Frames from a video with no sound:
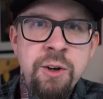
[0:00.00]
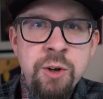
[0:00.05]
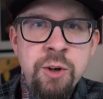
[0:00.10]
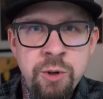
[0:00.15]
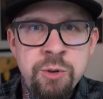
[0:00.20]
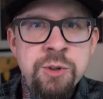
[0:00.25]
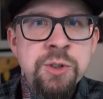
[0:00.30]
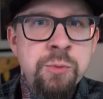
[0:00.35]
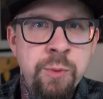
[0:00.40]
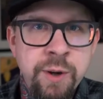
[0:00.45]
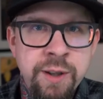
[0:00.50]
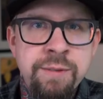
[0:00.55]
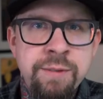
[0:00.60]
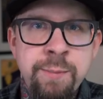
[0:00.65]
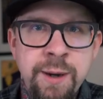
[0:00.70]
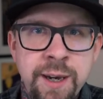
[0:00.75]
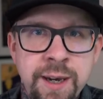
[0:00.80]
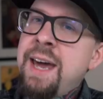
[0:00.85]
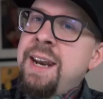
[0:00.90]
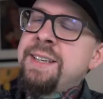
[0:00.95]
Who's with
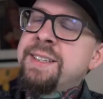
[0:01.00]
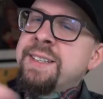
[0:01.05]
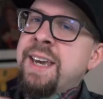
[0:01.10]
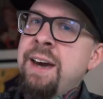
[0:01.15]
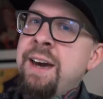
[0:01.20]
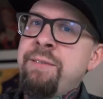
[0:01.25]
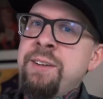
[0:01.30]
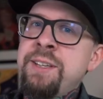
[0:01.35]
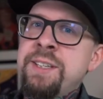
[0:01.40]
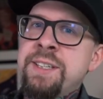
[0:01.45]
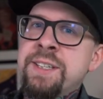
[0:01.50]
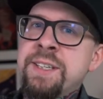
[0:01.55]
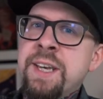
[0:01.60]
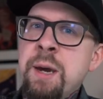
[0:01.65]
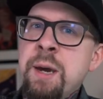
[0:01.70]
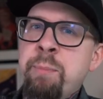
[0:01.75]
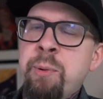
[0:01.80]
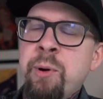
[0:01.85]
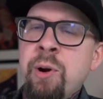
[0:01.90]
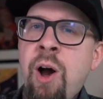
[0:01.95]
me? And as Kevin
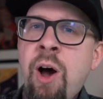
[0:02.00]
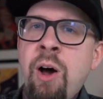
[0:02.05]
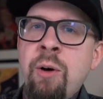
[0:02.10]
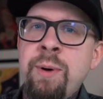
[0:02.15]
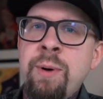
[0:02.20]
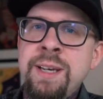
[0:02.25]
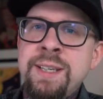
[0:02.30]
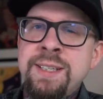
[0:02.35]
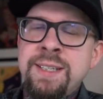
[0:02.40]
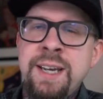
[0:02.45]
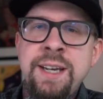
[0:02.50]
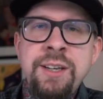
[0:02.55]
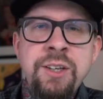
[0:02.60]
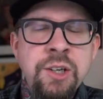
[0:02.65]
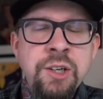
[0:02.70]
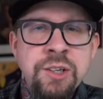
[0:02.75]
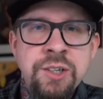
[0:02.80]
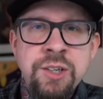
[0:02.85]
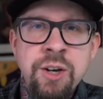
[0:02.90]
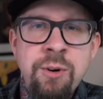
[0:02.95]
Skipper always said,
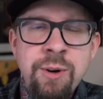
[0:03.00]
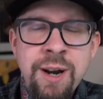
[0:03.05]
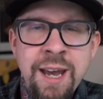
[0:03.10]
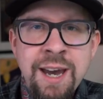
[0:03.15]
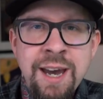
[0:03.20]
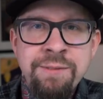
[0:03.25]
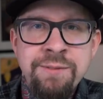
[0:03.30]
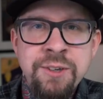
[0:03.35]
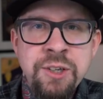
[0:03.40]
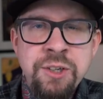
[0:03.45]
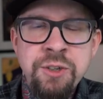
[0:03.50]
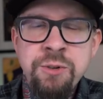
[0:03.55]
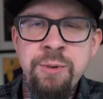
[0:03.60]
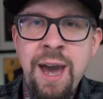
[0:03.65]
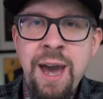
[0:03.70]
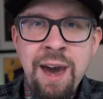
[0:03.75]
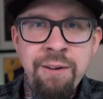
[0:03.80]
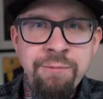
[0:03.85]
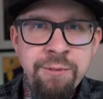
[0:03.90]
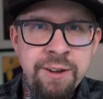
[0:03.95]
you don't have to do
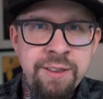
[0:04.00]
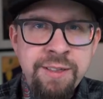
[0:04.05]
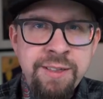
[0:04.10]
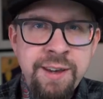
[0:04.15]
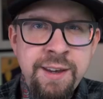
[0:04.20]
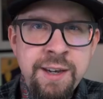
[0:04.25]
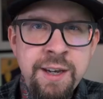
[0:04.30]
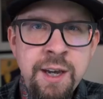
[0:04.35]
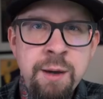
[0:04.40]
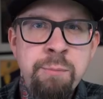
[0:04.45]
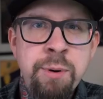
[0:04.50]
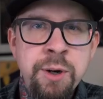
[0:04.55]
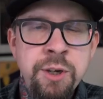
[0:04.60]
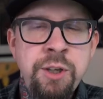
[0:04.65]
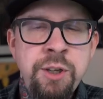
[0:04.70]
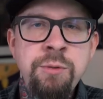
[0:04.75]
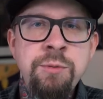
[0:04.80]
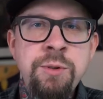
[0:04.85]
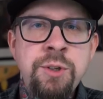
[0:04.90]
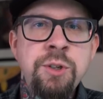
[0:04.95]
everything, but
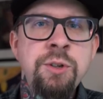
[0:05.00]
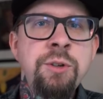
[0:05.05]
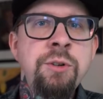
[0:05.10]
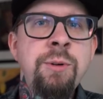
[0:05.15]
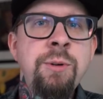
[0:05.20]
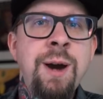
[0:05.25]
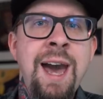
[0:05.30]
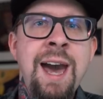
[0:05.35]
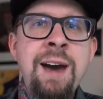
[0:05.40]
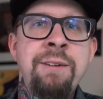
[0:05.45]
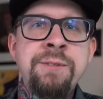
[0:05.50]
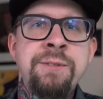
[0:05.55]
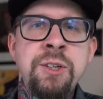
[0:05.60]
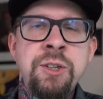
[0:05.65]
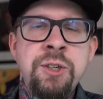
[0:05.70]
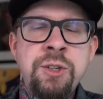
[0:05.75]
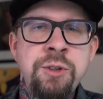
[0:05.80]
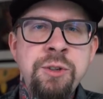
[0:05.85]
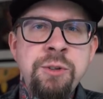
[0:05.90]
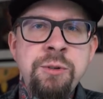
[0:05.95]
you do have to
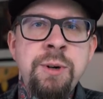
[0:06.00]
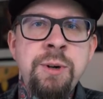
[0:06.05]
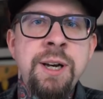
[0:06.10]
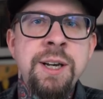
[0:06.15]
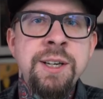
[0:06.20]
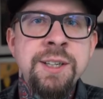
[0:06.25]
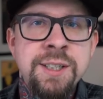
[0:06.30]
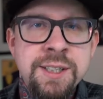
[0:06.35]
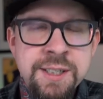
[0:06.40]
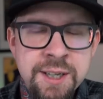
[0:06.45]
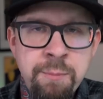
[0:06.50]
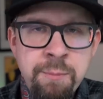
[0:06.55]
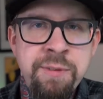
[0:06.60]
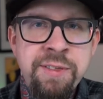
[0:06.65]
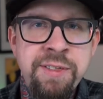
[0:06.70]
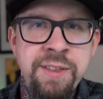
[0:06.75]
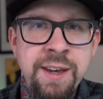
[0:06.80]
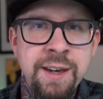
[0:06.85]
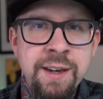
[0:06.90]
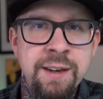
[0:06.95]
do
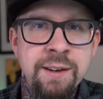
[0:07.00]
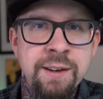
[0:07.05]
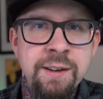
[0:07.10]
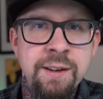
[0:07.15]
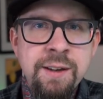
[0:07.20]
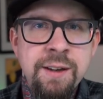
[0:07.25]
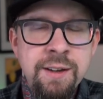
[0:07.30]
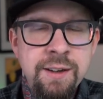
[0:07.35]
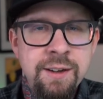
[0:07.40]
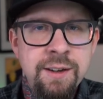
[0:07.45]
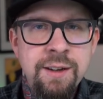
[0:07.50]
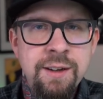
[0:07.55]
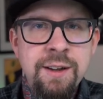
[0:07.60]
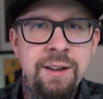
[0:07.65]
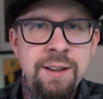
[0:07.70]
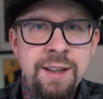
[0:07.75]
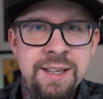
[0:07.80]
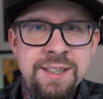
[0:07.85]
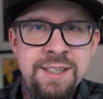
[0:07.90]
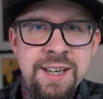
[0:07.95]
something.
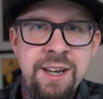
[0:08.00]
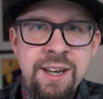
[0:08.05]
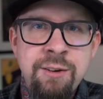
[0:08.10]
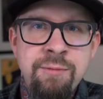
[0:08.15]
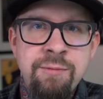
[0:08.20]
Let's get